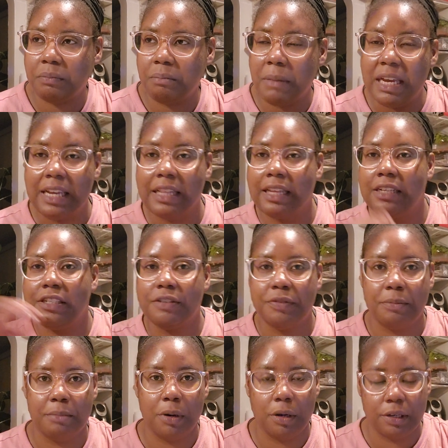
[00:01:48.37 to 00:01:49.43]
making like
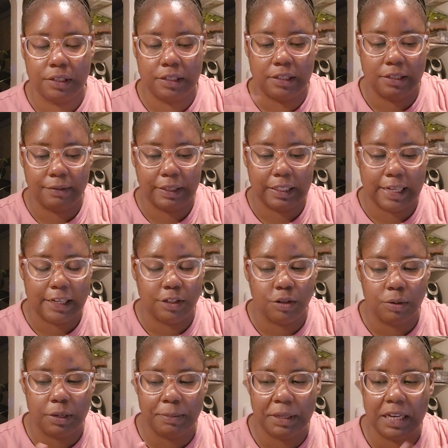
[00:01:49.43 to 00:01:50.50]
different marks and stuff like that,
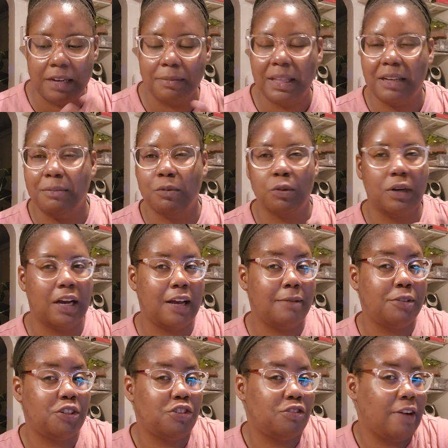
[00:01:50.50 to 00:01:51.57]
so it became like more
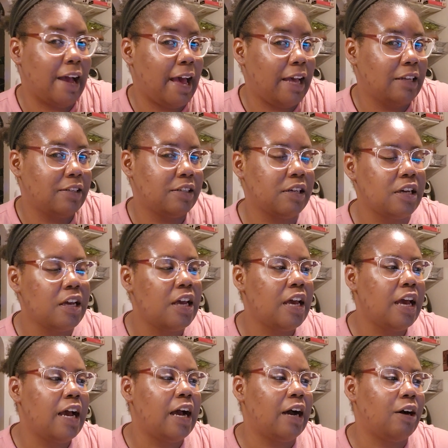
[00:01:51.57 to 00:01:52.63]
abstract,
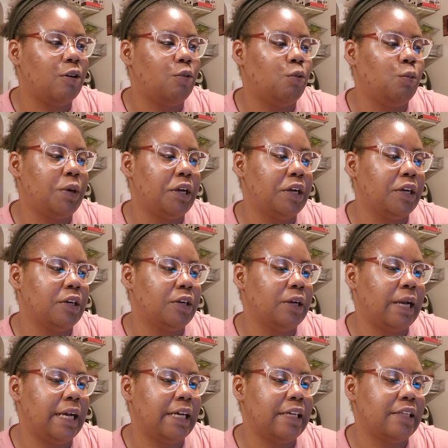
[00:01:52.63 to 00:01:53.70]

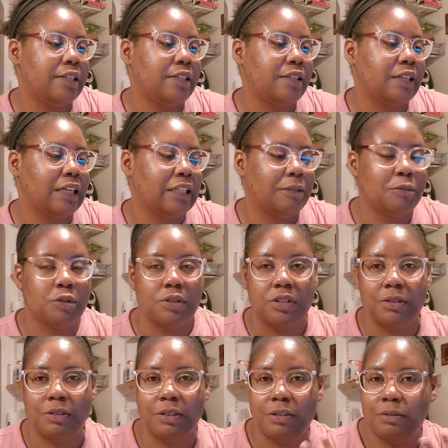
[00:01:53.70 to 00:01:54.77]
whereas like the
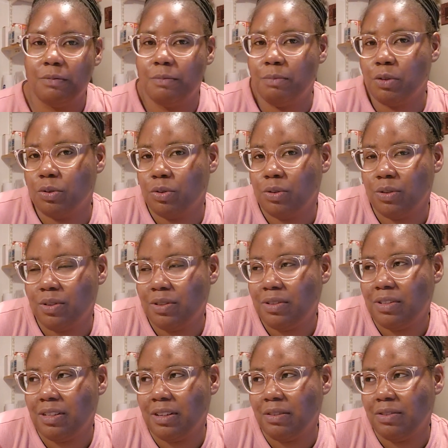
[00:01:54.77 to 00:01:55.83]
most
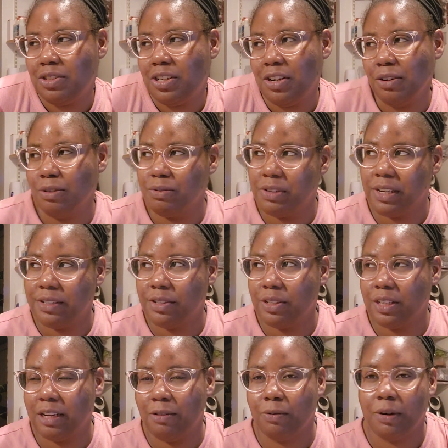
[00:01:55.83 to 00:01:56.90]
tarot decks
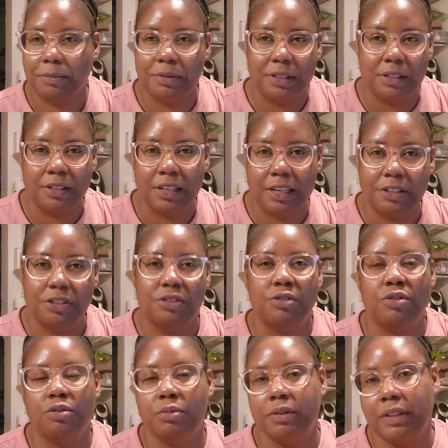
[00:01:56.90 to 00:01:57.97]
are like
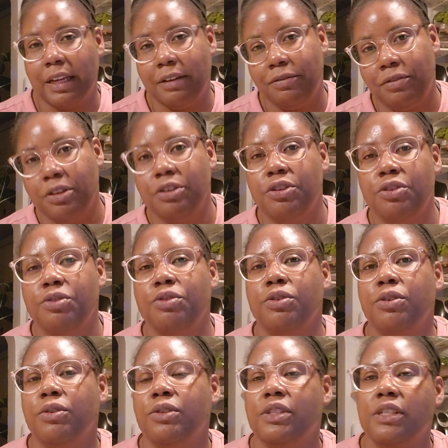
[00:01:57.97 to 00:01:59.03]
representational with like
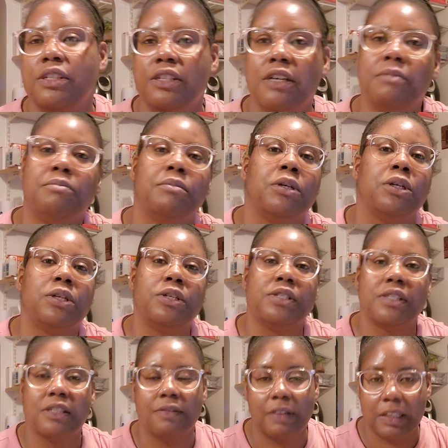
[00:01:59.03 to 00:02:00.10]
figures and
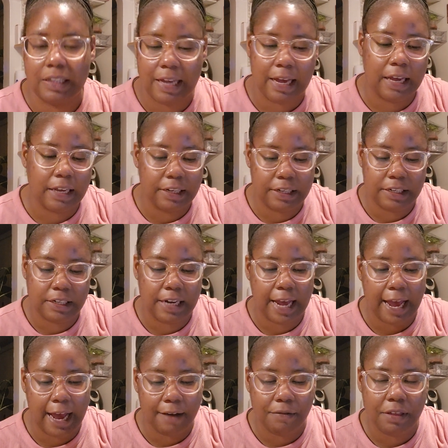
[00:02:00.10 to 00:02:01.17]
numbers and stuff like that. It didn't
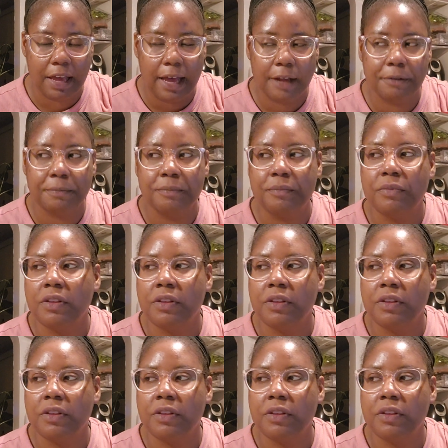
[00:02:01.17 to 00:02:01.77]
have that,